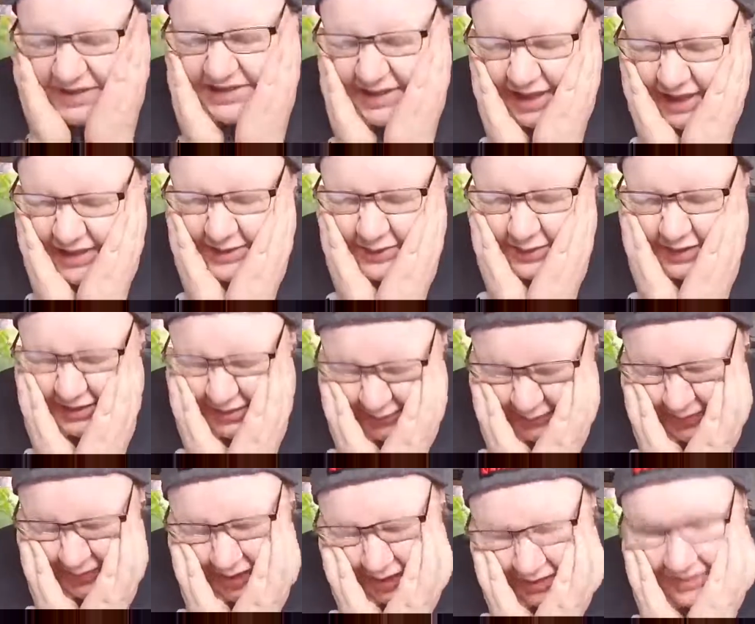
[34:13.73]
sides are on a
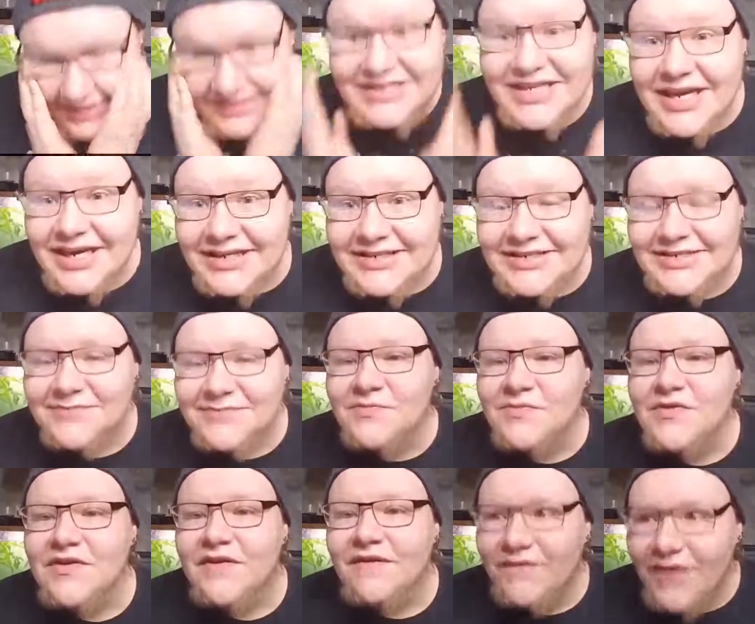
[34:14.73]
square. 6.
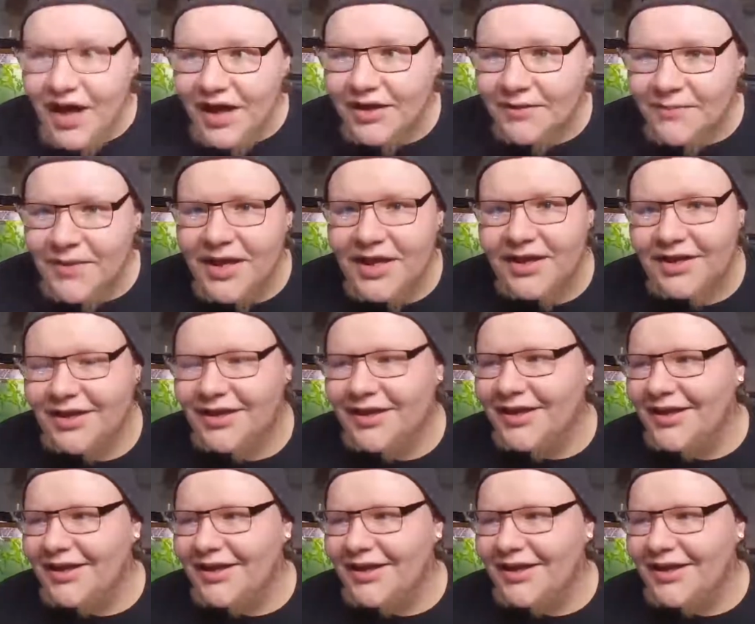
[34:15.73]
Fuck me.